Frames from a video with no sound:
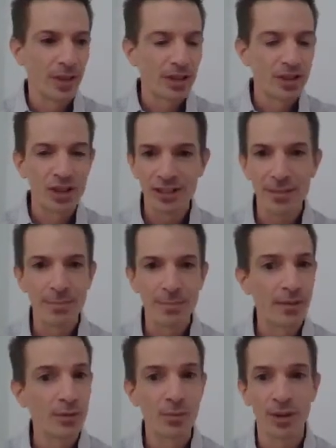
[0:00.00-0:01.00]
just keep
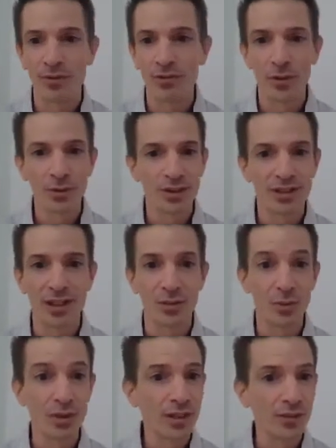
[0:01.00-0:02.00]
everyone focused
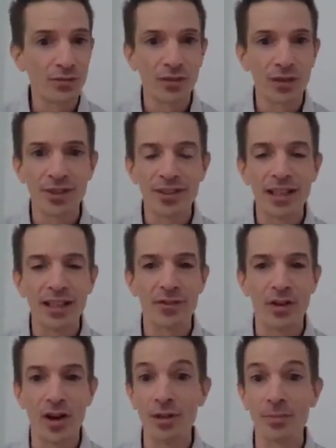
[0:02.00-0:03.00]
on work, and for the sake of
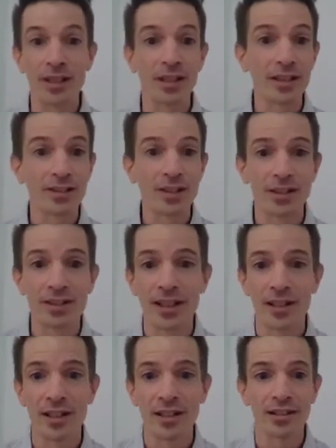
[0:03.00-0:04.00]
harmony, let's just
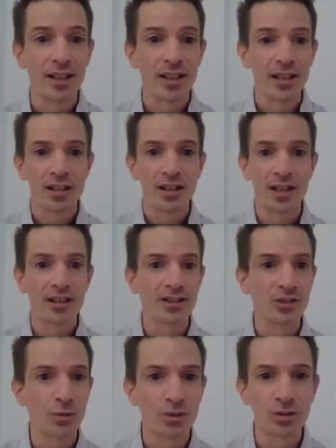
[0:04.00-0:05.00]
say on
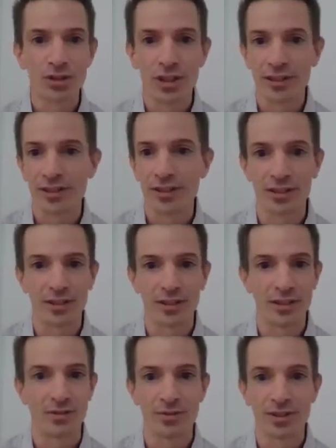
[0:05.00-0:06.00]
social justice
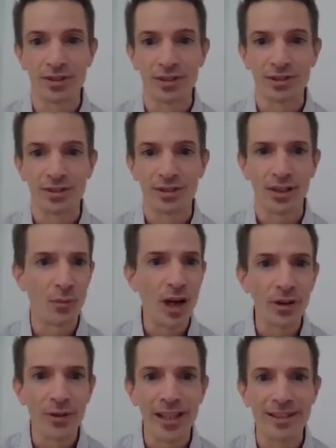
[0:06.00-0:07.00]
issues?
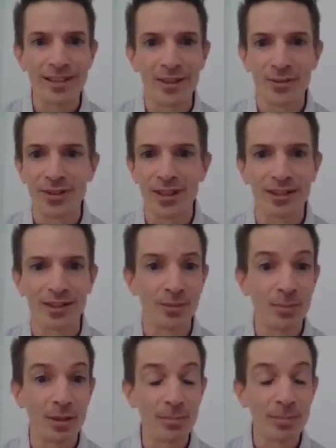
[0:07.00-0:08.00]
Wow, that sounds like it's
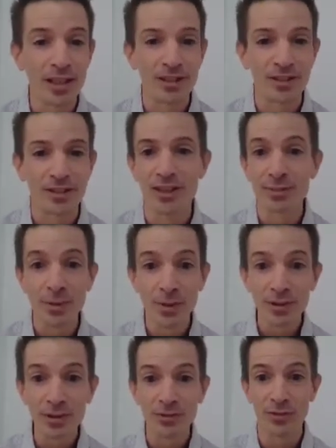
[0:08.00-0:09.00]
going to be potentially
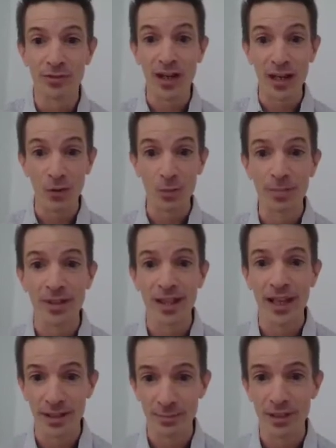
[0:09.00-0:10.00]
explosive if I open
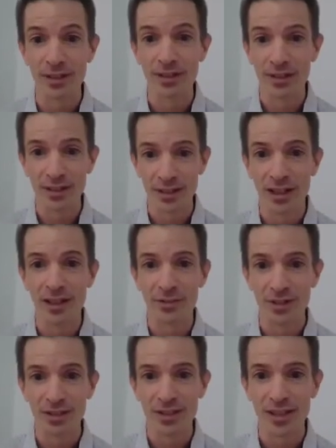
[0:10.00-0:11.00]
that up to
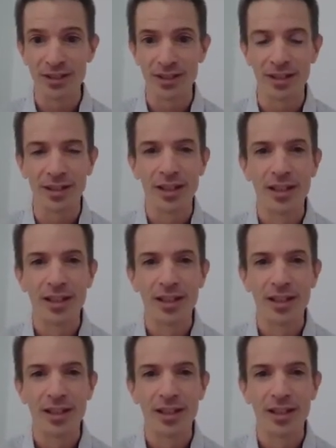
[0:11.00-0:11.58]
conversation.